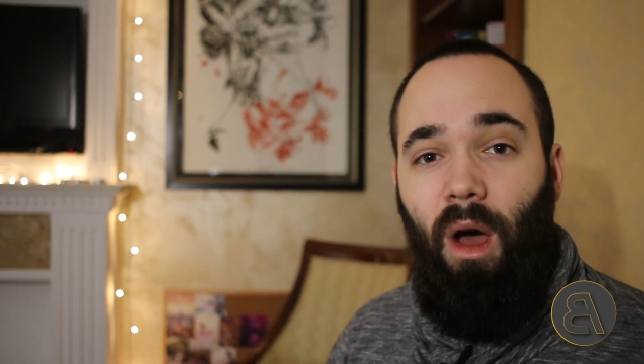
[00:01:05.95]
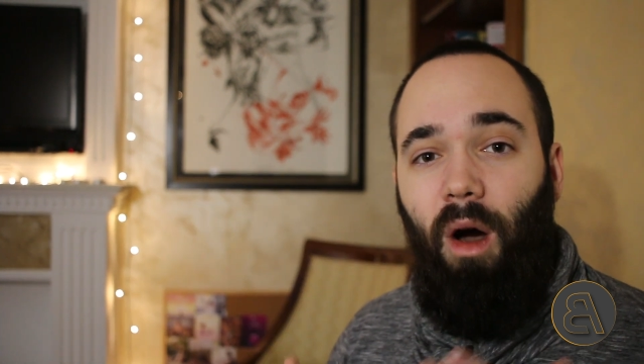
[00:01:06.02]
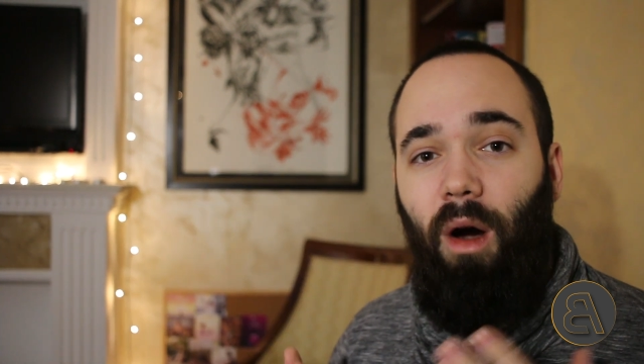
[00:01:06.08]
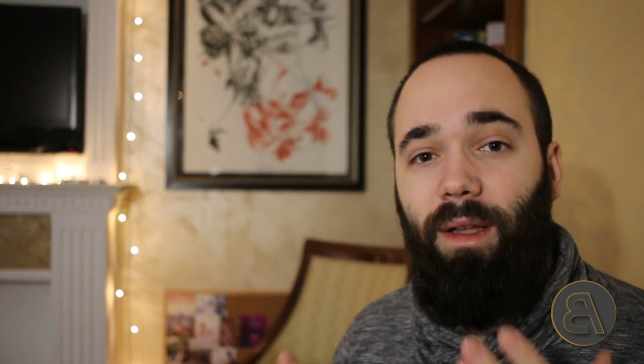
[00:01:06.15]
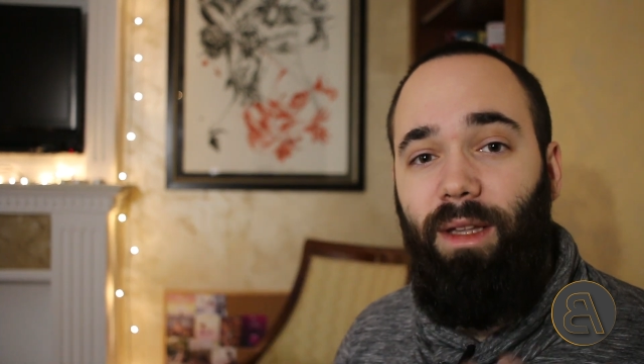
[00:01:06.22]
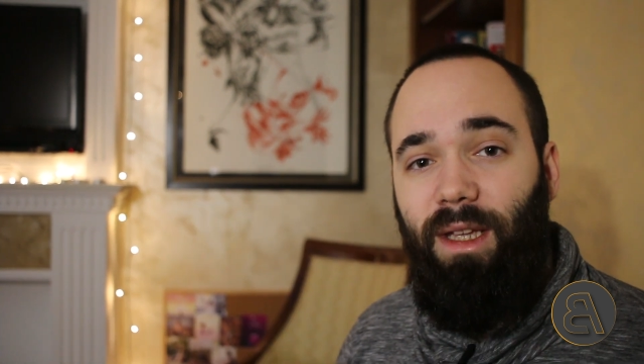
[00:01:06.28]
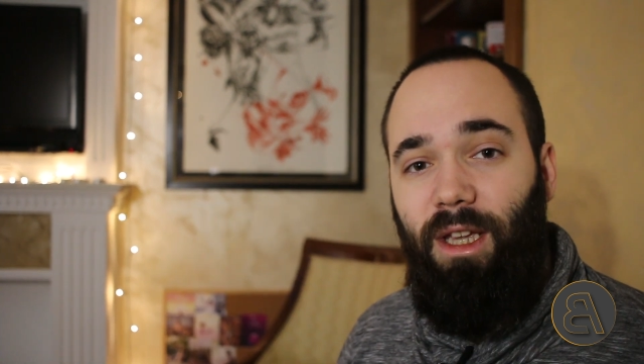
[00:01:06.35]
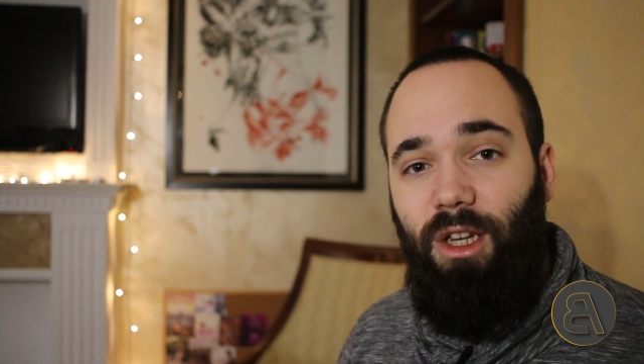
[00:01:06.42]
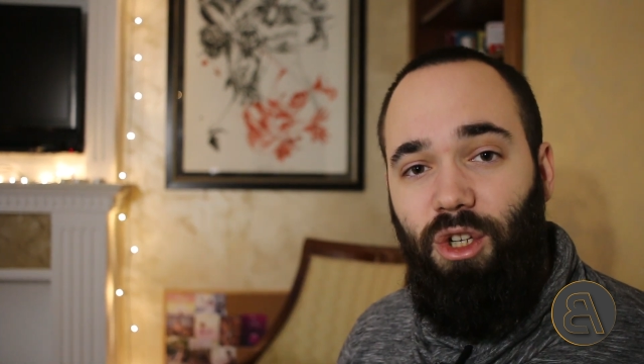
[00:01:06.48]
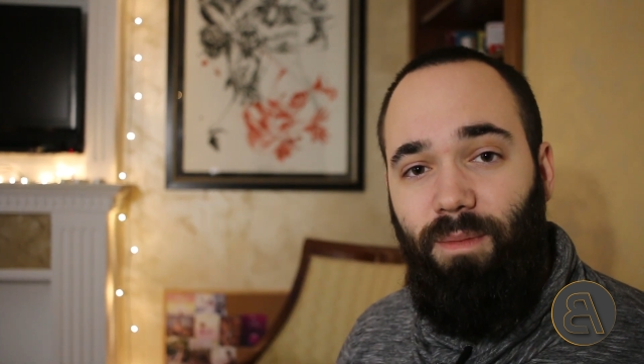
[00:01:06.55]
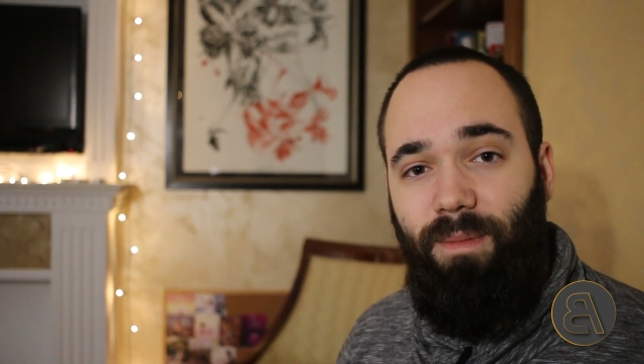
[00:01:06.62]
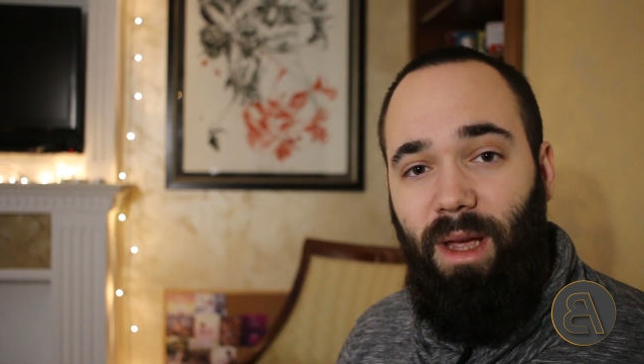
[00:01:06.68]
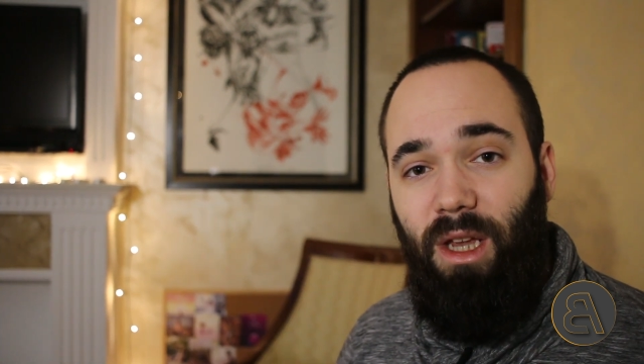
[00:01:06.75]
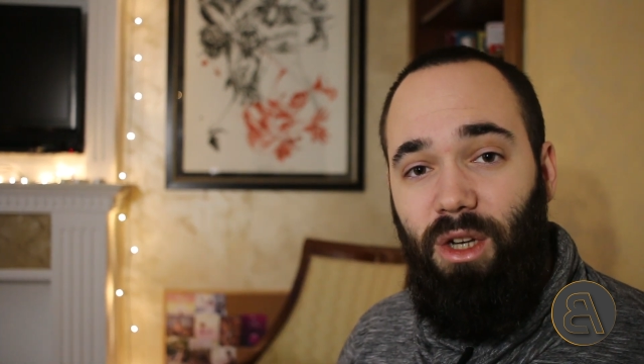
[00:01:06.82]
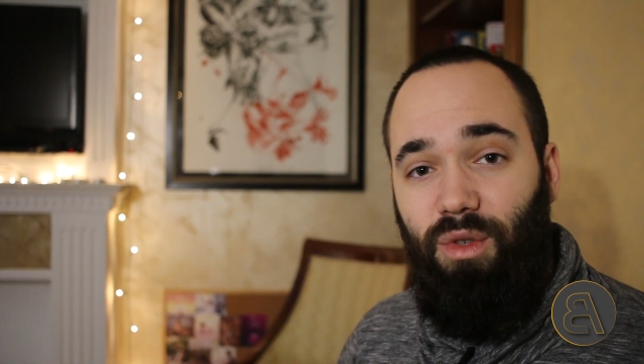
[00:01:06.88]
On each
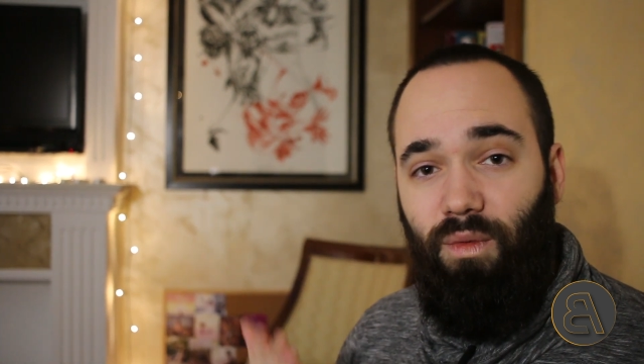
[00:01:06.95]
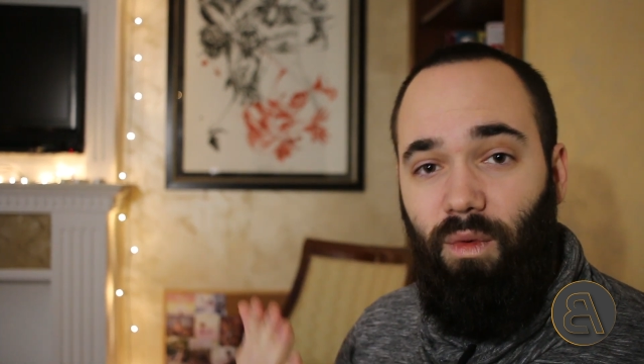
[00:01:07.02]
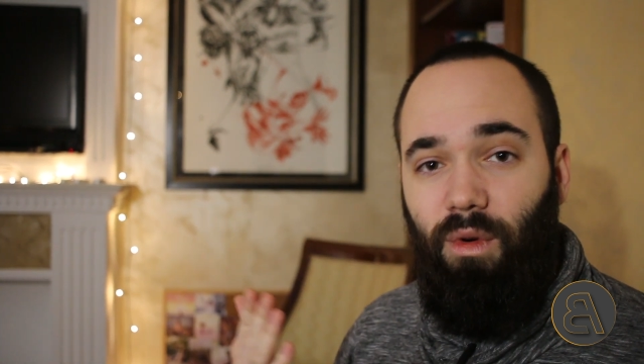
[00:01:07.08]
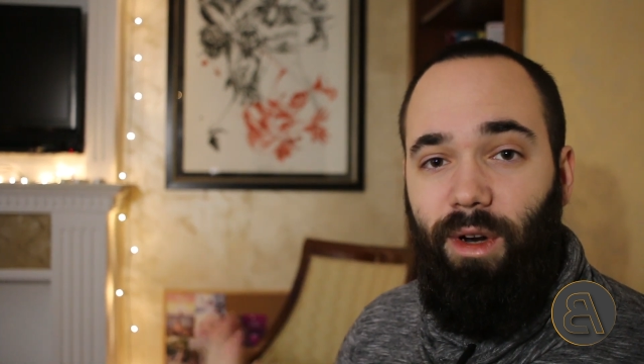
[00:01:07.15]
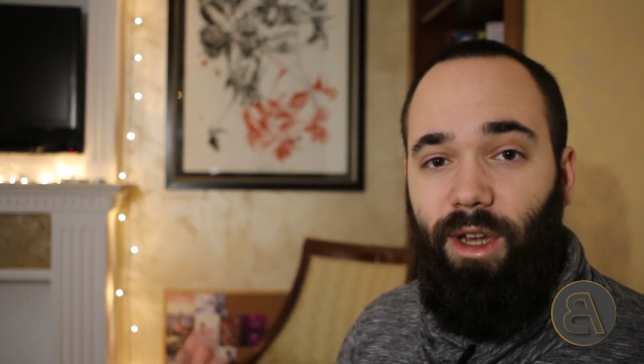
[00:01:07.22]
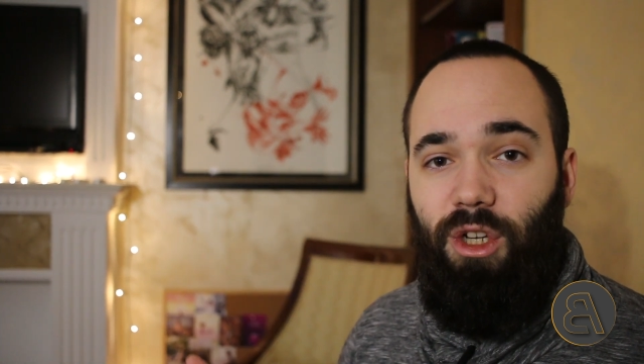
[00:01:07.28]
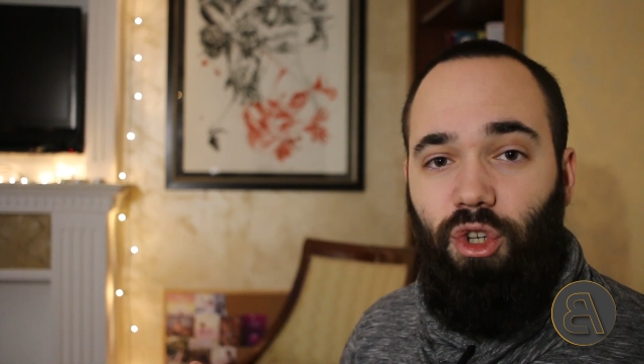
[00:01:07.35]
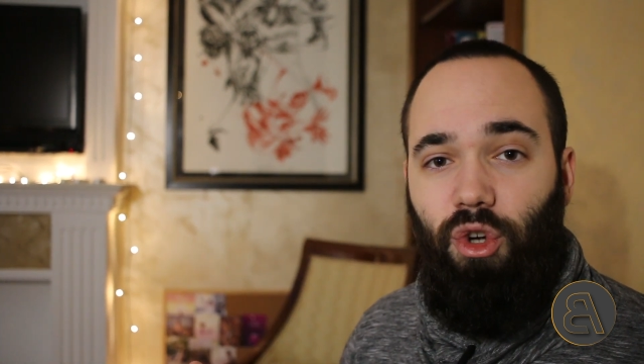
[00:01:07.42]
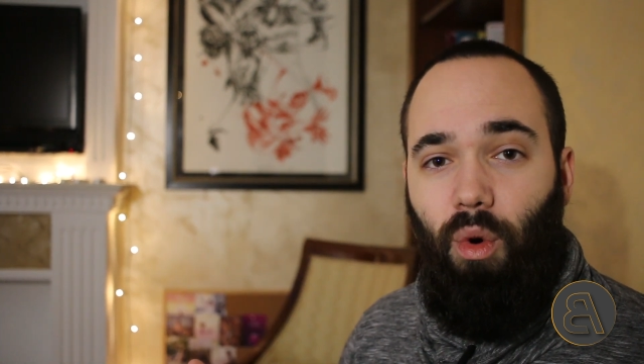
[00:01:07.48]
page for each